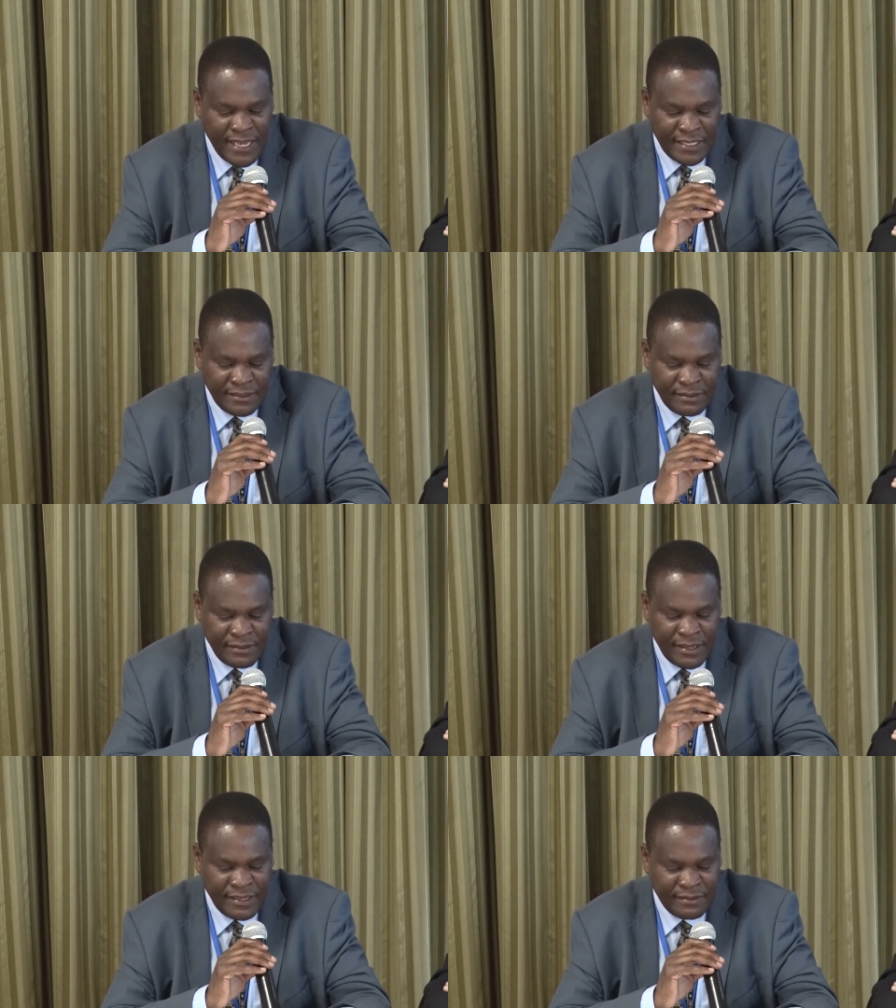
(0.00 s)

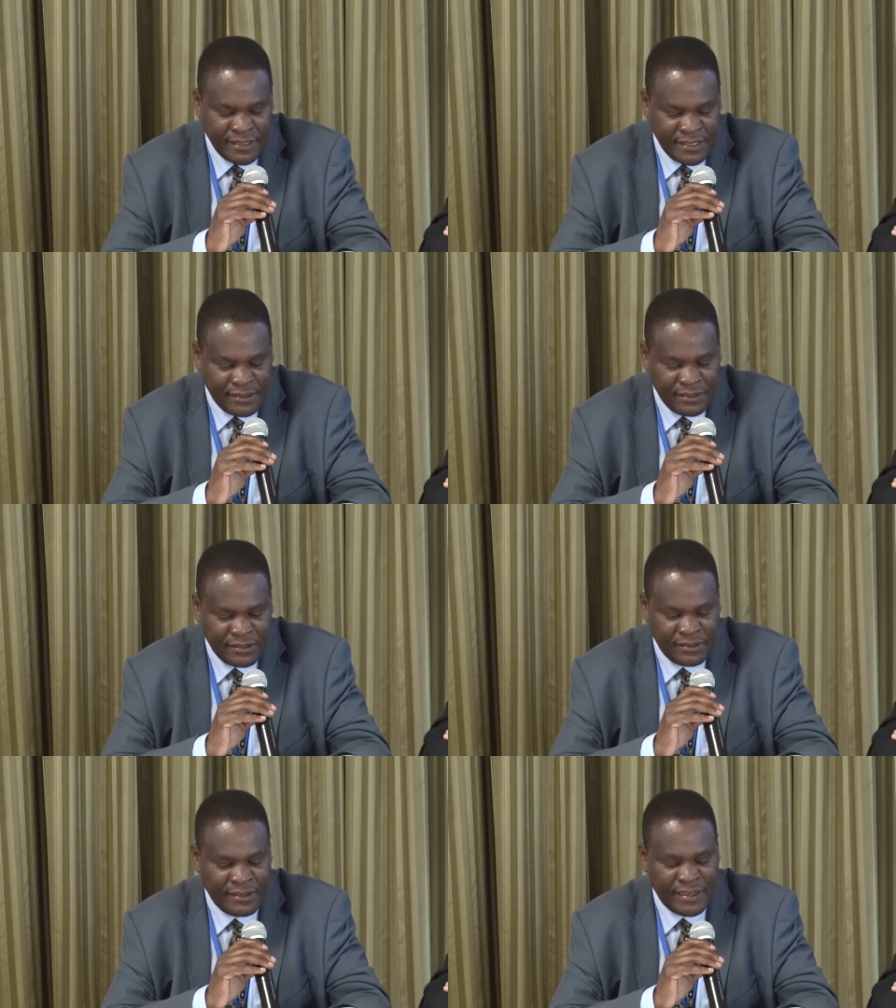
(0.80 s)
national, and
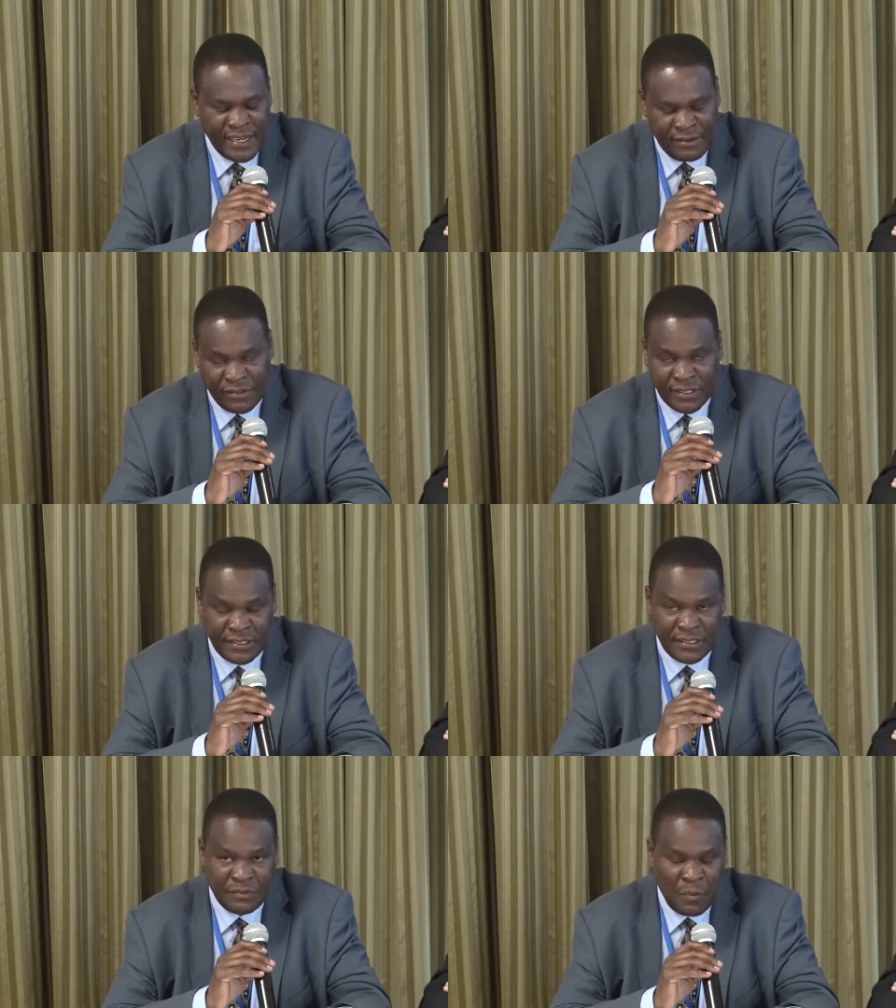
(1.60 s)
regional levels.